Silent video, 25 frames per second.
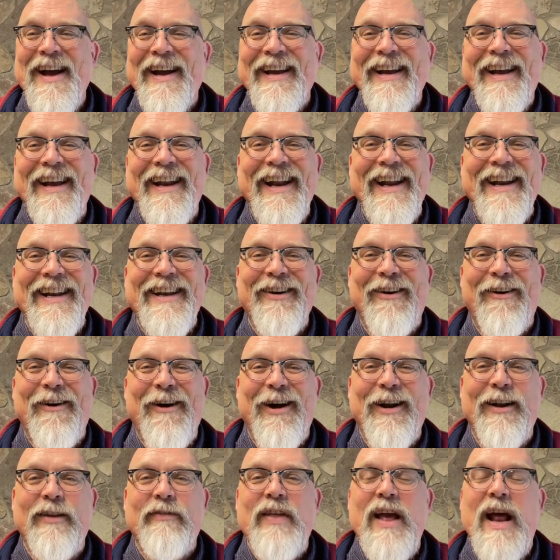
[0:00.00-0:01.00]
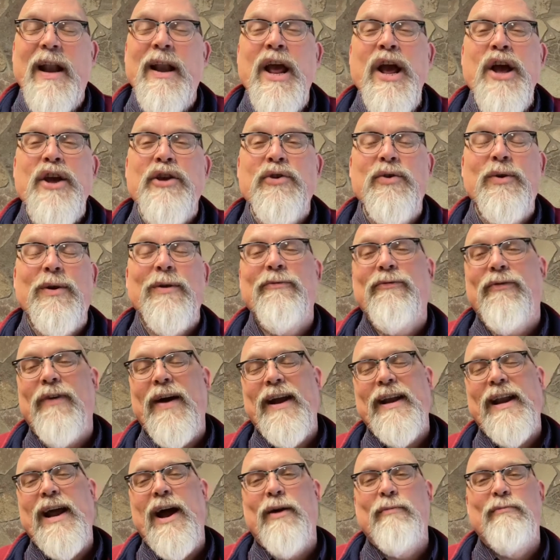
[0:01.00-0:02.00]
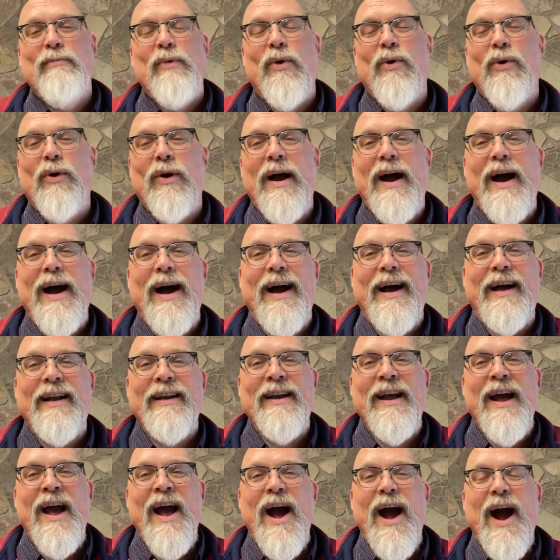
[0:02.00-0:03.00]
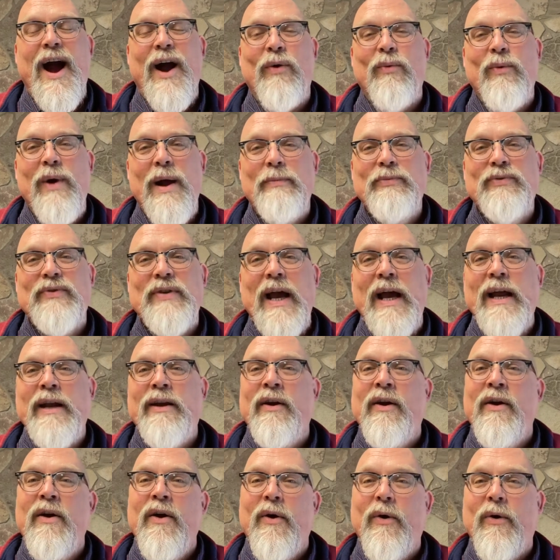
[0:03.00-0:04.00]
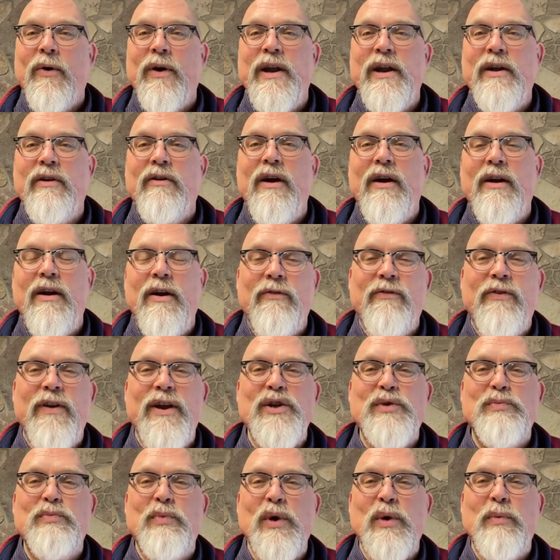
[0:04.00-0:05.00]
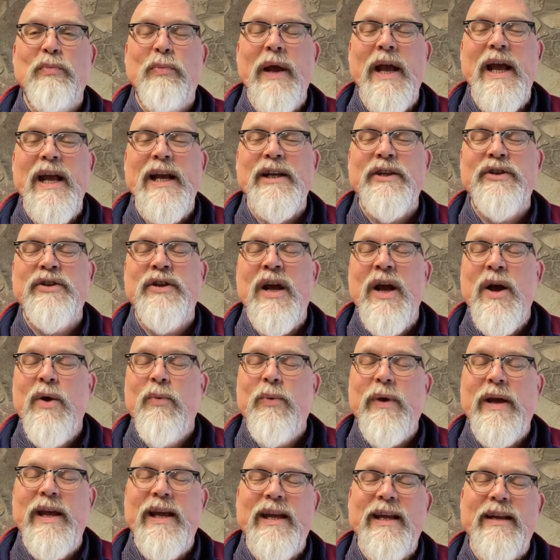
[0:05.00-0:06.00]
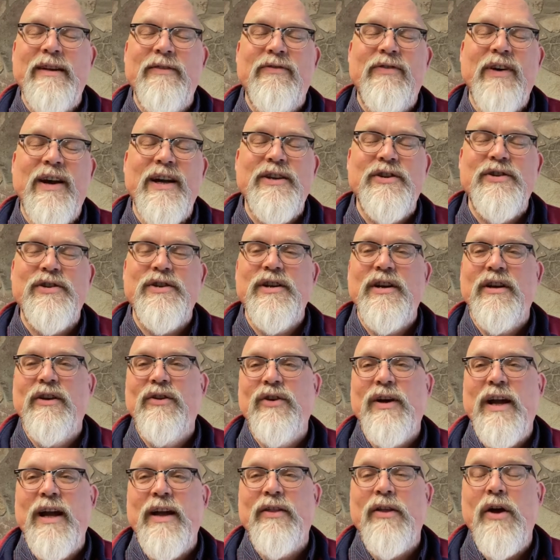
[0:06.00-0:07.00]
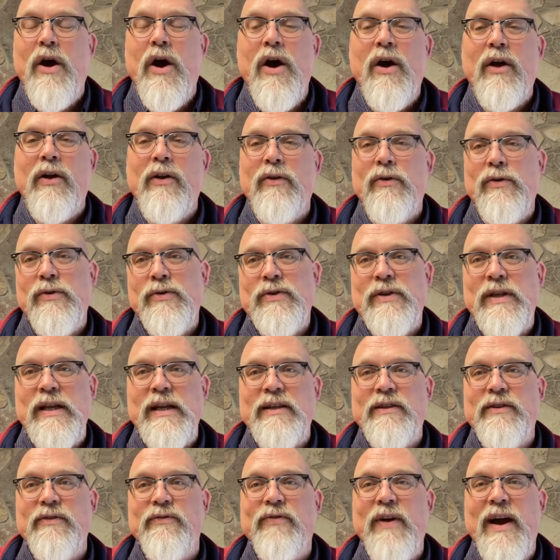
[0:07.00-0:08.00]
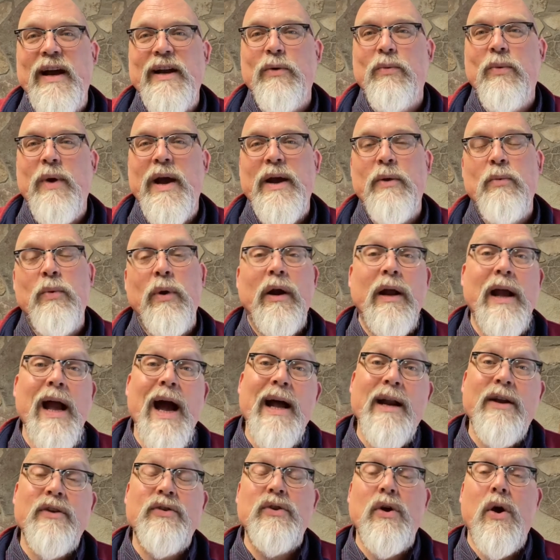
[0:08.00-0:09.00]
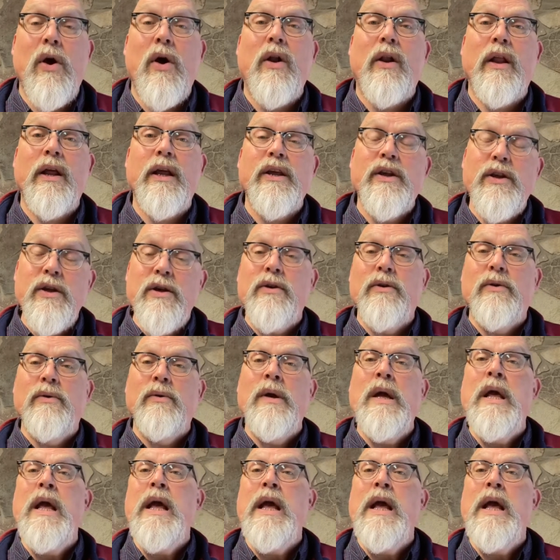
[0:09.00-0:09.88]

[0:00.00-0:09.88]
get into all of that. You can find out more on our website or here on our Facebook page. We invite you to look at all of those things and find a way where God is calling you